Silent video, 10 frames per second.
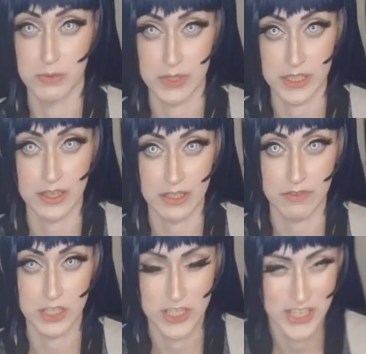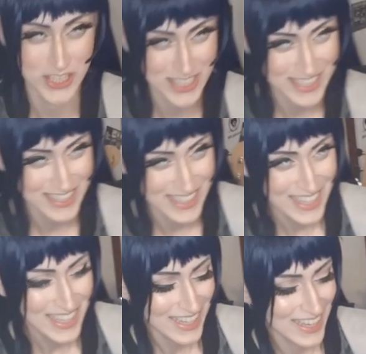really love this shirt.
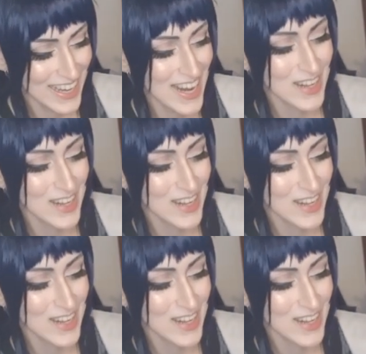I